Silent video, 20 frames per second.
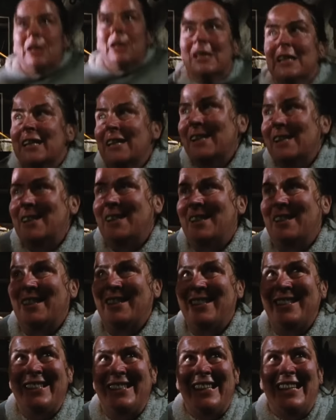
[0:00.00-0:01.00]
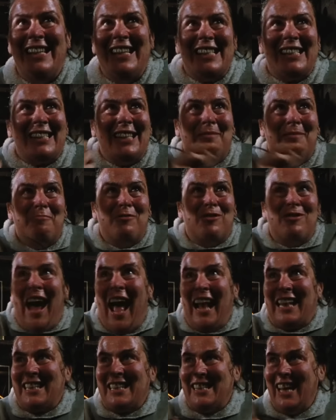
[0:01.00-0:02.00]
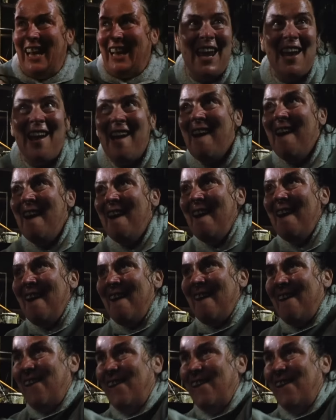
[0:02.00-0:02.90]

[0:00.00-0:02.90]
Voorhees than Trunchbull. Tell Freddy Krueger to bring it